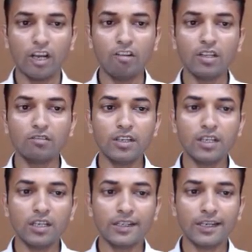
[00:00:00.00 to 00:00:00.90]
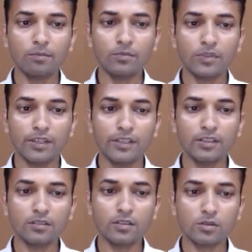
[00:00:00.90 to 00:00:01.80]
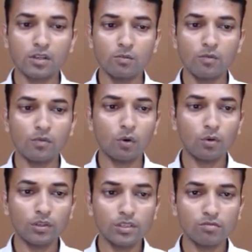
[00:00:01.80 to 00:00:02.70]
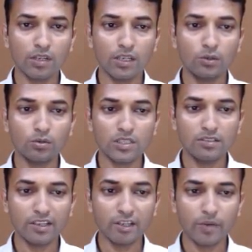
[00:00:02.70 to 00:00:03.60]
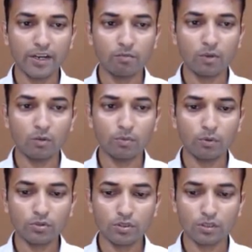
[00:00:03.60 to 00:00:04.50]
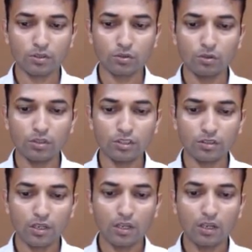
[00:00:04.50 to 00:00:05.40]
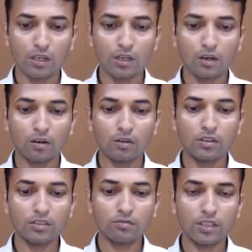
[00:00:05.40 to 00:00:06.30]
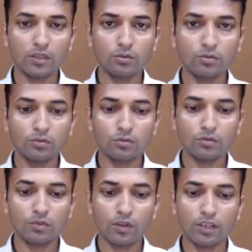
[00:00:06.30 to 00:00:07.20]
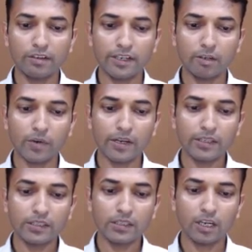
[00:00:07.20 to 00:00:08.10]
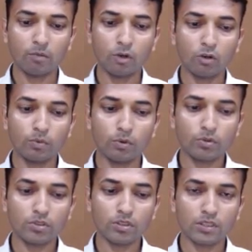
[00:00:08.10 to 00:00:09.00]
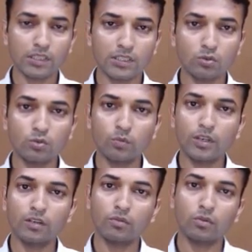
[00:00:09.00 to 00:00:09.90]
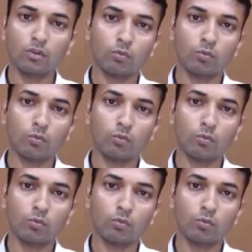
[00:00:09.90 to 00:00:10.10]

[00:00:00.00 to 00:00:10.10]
now average waiting time that is the sum of all these values divided by number of processes so it's all these value divided by number of processes that should be a